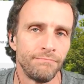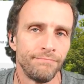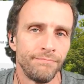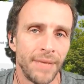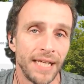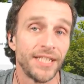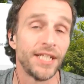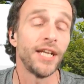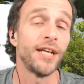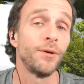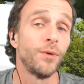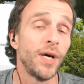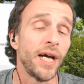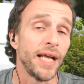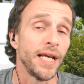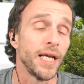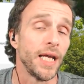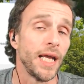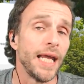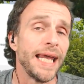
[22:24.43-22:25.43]
I'll tell you
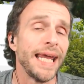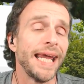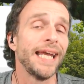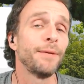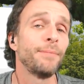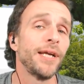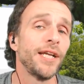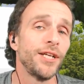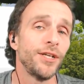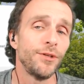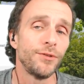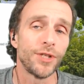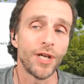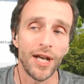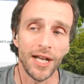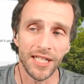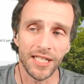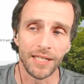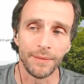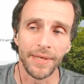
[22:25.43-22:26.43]
what, anybody who
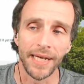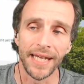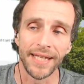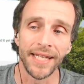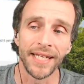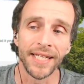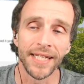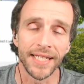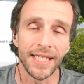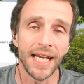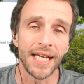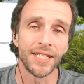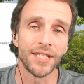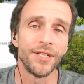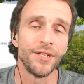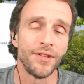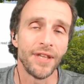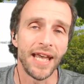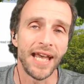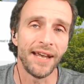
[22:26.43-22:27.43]
talks to me and then decides to
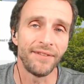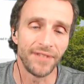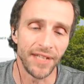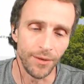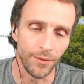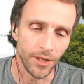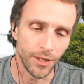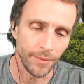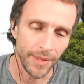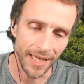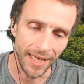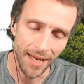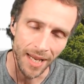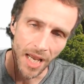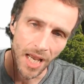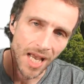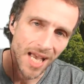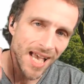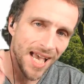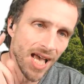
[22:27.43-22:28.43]
do the half day with me,
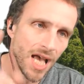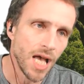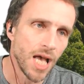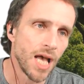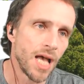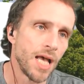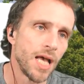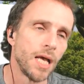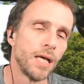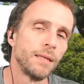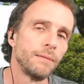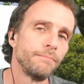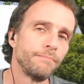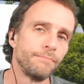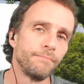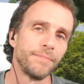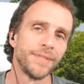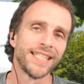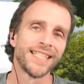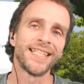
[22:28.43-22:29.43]

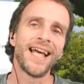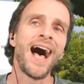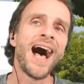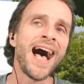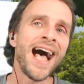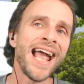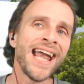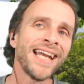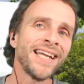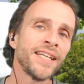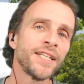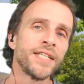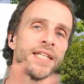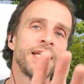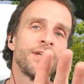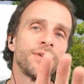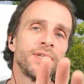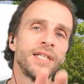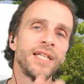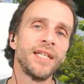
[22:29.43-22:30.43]
signed
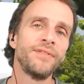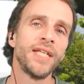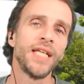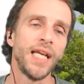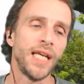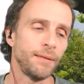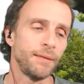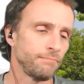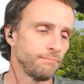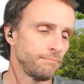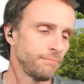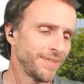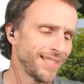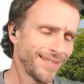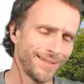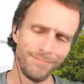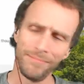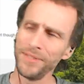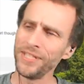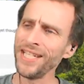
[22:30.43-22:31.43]
Secret DVD.
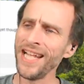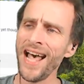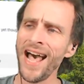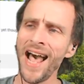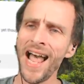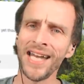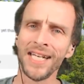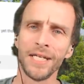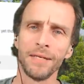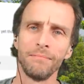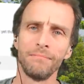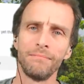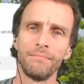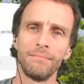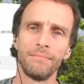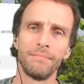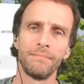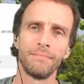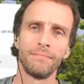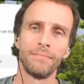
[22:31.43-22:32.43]
Signed.
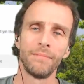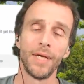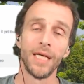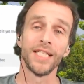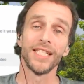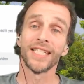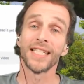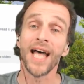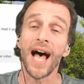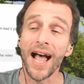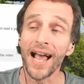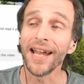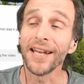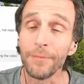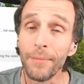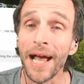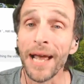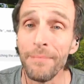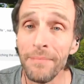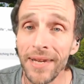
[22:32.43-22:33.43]
Signed
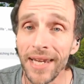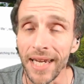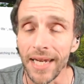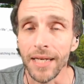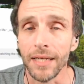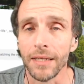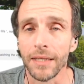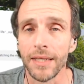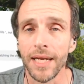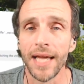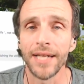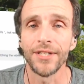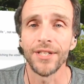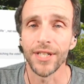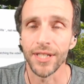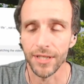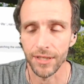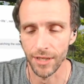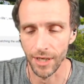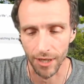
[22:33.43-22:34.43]
by me, not
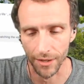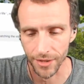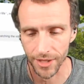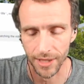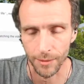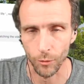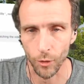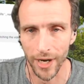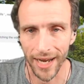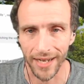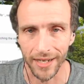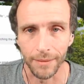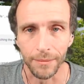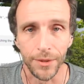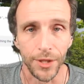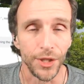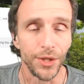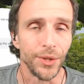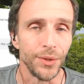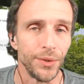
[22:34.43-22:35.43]
just, some random
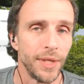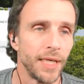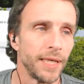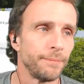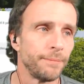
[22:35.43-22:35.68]
dude.